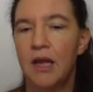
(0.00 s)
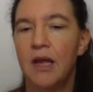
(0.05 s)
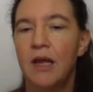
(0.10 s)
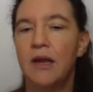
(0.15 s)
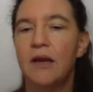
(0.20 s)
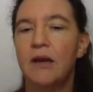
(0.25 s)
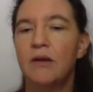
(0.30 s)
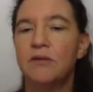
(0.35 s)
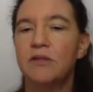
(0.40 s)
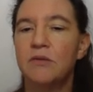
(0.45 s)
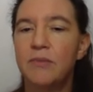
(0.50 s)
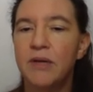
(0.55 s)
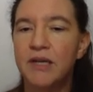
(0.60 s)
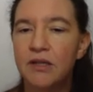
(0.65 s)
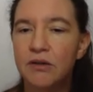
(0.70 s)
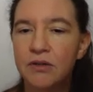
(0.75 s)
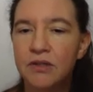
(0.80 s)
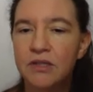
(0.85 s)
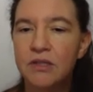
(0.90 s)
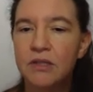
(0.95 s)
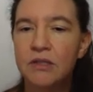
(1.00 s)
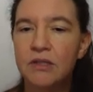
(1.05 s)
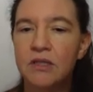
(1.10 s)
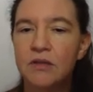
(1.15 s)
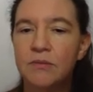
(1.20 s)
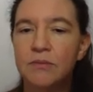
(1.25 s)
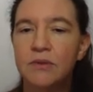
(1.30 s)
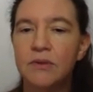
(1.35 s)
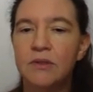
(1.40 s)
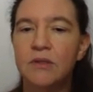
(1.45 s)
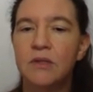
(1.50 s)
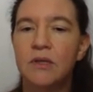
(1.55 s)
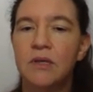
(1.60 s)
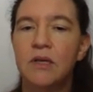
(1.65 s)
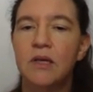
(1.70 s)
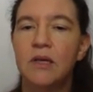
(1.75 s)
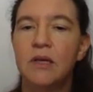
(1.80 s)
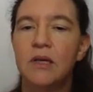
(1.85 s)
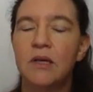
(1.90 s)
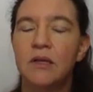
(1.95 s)
Now, semantic systems
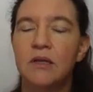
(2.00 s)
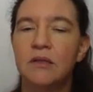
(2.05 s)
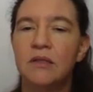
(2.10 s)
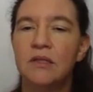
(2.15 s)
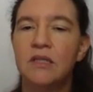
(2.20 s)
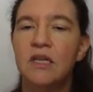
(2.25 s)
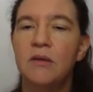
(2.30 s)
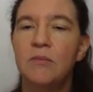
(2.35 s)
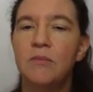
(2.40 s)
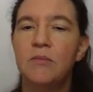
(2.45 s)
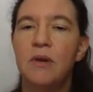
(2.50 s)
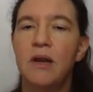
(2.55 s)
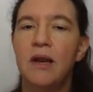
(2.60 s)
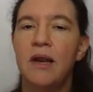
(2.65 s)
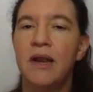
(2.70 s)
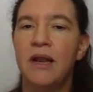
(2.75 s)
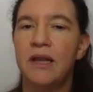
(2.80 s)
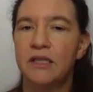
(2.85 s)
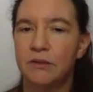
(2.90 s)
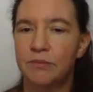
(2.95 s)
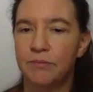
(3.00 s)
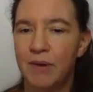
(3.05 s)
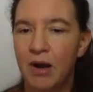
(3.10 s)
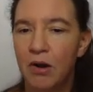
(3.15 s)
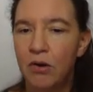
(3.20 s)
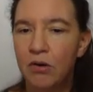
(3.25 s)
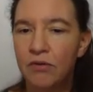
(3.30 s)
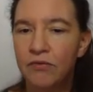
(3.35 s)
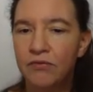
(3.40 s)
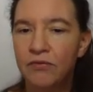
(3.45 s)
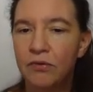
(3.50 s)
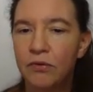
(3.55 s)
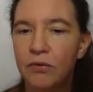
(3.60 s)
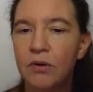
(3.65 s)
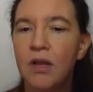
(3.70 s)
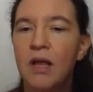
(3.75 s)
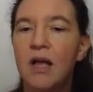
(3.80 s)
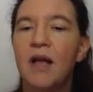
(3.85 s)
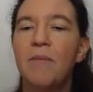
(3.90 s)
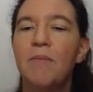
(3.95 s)
seem less
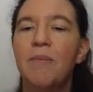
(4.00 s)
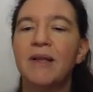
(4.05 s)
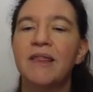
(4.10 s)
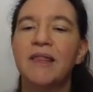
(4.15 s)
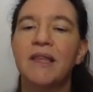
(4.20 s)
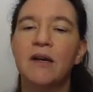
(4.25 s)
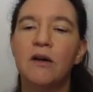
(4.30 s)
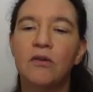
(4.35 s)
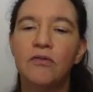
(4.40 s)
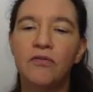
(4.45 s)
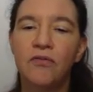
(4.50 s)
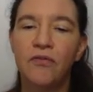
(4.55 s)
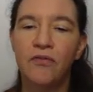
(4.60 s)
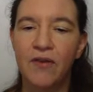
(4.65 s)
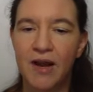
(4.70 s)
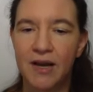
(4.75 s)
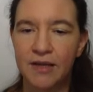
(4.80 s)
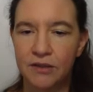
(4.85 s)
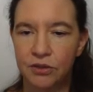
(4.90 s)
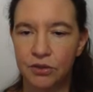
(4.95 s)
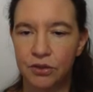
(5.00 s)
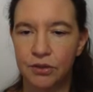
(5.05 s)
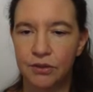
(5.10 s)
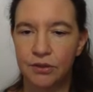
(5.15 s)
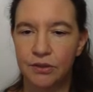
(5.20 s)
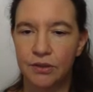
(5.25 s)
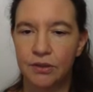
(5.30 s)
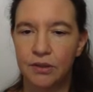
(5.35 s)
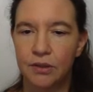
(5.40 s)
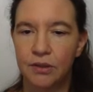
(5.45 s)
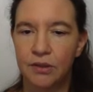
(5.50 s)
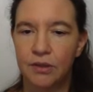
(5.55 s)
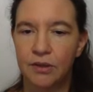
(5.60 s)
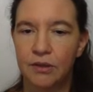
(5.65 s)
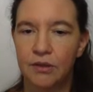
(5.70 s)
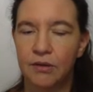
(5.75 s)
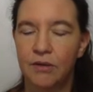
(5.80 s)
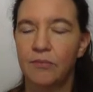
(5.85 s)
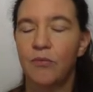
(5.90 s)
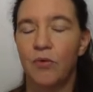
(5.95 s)
powerful, but they're often faster,
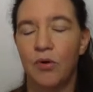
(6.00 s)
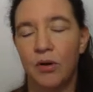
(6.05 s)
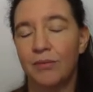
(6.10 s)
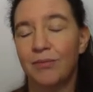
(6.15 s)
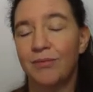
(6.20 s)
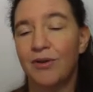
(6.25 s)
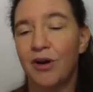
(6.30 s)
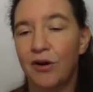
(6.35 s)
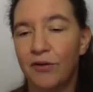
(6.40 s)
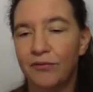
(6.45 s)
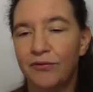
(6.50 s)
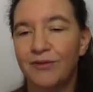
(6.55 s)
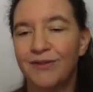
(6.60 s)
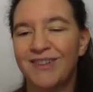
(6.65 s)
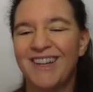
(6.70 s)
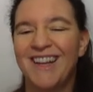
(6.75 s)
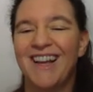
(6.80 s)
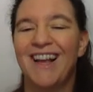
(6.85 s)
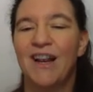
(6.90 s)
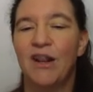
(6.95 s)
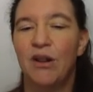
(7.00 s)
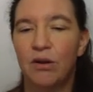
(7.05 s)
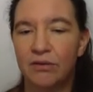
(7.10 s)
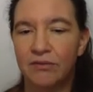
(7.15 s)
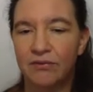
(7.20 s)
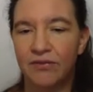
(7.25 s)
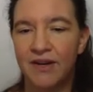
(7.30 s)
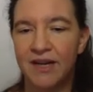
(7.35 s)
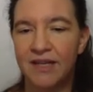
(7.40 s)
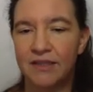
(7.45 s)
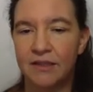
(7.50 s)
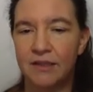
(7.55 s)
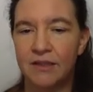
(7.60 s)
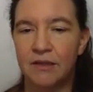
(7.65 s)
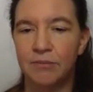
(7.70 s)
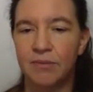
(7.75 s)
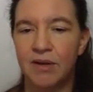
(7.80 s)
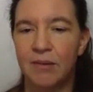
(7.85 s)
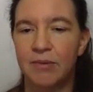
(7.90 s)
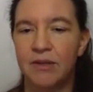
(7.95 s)
or often a lot faster
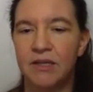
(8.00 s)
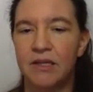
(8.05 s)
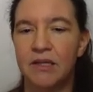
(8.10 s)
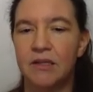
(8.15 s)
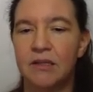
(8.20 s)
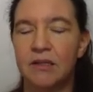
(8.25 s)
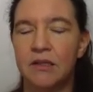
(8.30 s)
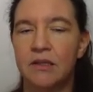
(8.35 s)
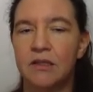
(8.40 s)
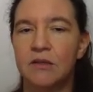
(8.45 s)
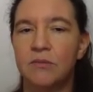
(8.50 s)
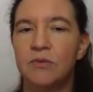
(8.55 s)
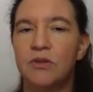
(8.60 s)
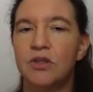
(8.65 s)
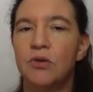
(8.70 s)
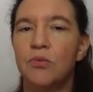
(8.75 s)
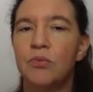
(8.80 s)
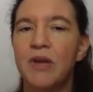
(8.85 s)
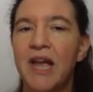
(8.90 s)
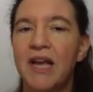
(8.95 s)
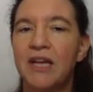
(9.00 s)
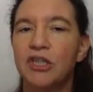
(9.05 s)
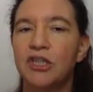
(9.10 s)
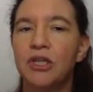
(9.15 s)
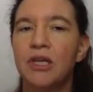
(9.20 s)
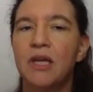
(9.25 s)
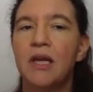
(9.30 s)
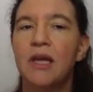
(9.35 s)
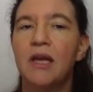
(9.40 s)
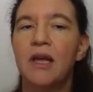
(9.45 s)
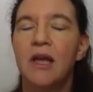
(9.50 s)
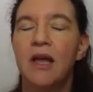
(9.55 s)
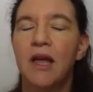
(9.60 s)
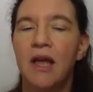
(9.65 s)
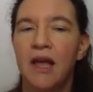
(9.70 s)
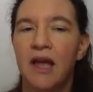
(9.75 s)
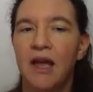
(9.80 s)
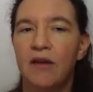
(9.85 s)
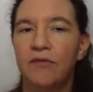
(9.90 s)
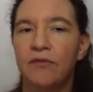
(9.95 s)
than public key systems. So we actually
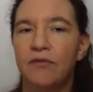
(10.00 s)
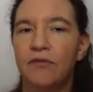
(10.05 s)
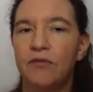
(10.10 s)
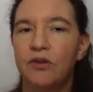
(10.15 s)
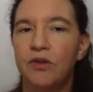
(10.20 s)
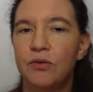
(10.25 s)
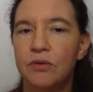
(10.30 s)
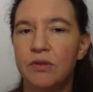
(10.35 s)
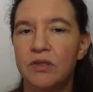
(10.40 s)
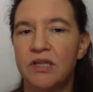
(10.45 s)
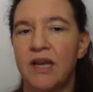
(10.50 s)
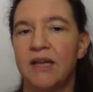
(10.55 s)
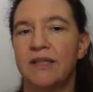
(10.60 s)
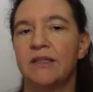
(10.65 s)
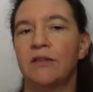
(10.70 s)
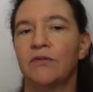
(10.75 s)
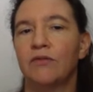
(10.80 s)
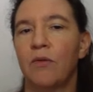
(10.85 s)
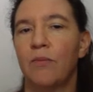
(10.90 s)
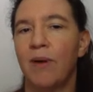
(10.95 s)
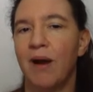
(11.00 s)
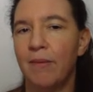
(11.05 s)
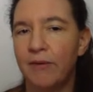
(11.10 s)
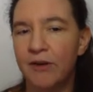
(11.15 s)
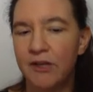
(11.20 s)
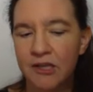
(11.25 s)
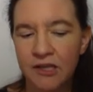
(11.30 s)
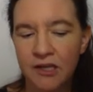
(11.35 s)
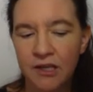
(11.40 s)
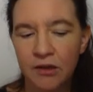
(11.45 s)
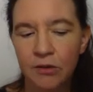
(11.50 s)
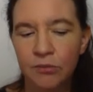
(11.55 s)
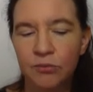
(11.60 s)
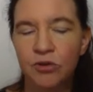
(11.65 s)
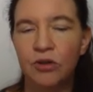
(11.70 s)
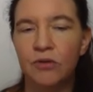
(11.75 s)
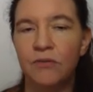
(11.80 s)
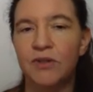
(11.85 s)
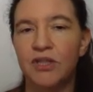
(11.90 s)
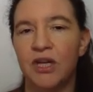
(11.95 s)
have use cases for public key
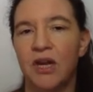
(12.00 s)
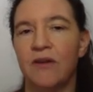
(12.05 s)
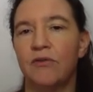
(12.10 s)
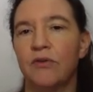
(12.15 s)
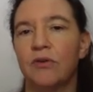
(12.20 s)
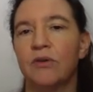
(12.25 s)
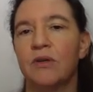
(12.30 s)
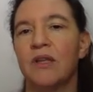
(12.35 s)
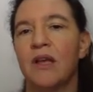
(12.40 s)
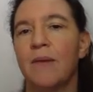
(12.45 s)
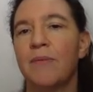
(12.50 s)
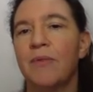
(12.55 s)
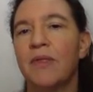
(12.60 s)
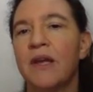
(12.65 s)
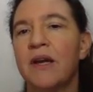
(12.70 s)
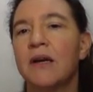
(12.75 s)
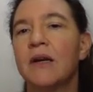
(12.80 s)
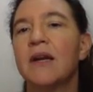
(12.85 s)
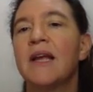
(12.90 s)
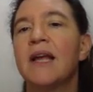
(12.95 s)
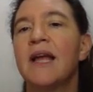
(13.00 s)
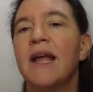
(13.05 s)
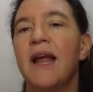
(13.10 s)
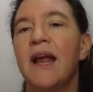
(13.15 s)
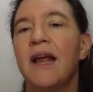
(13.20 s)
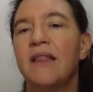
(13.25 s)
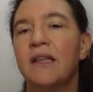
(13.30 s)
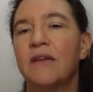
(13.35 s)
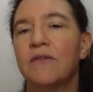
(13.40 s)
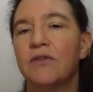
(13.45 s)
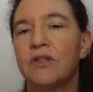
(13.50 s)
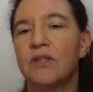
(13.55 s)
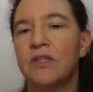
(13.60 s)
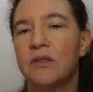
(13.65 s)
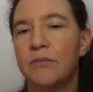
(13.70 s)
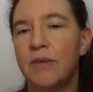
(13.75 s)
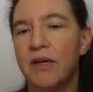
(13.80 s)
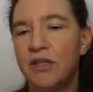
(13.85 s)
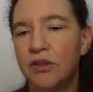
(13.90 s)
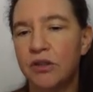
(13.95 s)
crypto, which I have already up there. And then for
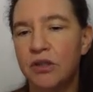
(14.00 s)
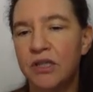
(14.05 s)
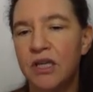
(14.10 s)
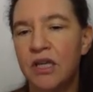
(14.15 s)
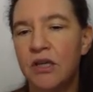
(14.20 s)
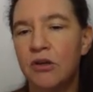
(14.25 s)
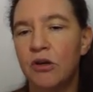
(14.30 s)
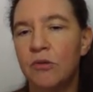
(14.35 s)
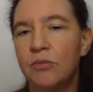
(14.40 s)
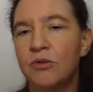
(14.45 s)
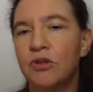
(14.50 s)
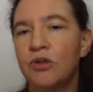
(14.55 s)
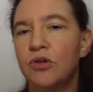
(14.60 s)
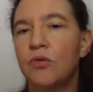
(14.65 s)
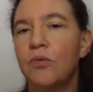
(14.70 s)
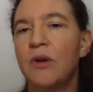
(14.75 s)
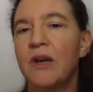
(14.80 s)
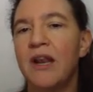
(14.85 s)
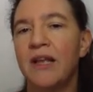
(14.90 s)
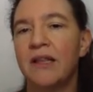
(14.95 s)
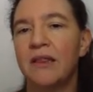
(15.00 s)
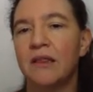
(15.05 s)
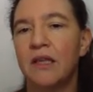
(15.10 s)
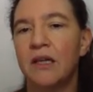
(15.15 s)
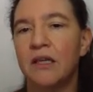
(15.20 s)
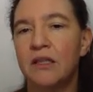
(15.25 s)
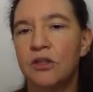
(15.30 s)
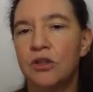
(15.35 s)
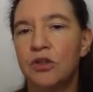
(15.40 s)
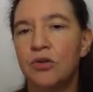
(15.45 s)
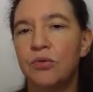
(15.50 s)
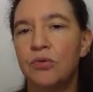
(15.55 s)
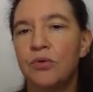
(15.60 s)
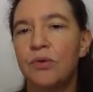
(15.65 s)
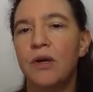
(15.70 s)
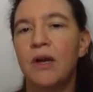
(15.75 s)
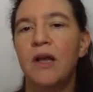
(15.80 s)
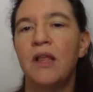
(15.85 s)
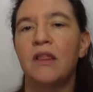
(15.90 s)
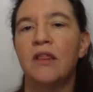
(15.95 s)
symmetric key crypto, we let that do
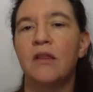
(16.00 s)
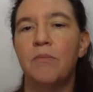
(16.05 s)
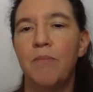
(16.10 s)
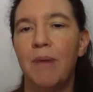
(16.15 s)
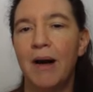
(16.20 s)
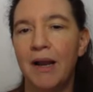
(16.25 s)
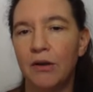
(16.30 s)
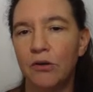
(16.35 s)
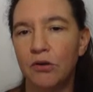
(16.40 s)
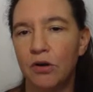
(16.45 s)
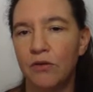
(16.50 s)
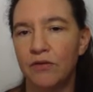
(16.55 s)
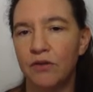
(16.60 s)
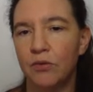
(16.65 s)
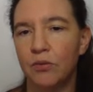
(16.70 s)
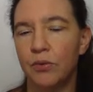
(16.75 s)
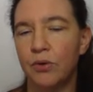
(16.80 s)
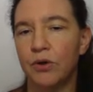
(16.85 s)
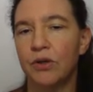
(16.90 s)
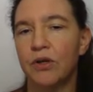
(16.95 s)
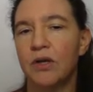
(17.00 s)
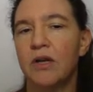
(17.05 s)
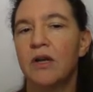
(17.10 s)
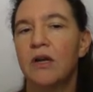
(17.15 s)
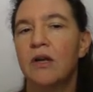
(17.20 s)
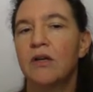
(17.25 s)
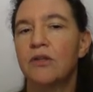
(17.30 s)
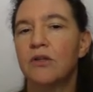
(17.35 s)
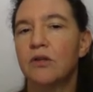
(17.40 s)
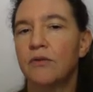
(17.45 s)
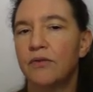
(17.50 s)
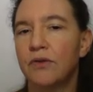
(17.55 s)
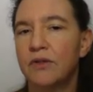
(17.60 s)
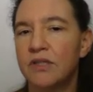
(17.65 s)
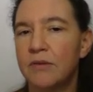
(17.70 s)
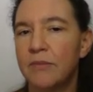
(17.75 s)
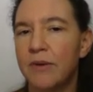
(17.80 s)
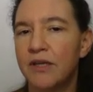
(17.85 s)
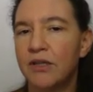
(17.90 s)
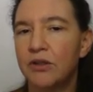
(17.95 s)
the bulk of the work. So for
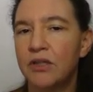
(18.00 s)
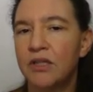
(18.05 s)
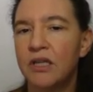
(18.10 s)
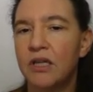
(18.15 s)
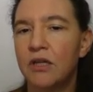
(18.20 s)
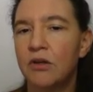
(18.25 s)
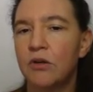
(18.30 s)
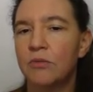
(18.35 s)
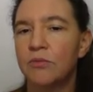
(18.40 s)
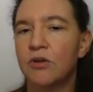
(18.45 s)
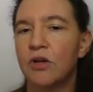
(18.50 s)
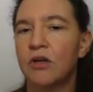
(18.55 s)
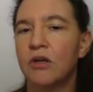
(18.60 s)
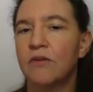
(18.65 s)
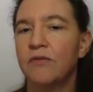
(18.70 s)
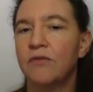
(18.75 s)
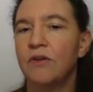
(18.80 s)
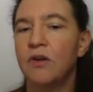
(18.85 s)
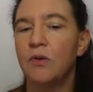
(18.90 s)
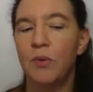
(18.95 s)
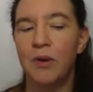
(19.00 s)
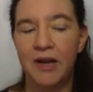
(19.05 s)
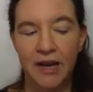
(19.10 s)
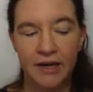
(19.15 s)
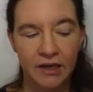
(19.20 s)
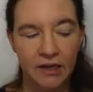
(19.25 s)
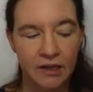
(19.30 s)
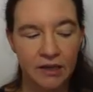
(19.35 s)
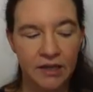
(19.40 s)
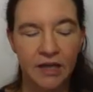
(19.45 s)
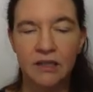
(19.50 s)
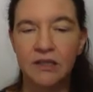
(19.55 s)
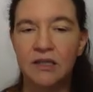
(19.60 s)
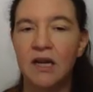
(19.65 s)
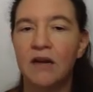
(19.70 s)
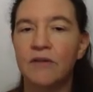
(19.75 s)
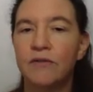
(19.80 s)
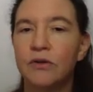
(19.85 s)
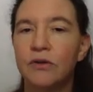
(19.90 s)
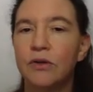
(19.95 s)
symmetric key cryptography, we're letting that
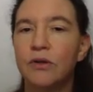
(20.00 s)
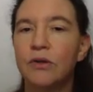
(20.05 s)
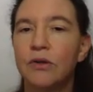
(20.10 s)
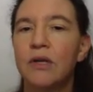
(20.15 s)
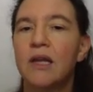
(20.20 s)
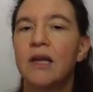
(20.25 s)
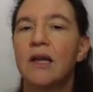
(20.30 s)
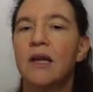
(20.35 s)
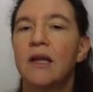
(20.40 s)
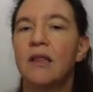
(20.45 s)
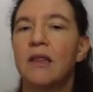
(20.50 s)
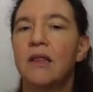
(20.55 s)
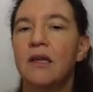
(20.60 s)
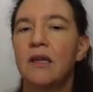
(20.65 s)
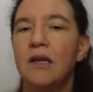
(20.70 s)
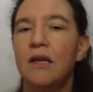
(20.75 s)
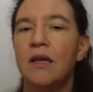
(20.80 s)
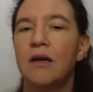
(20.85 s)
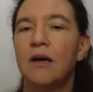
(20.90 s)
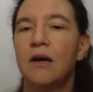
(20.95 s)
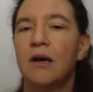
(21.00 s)
cover the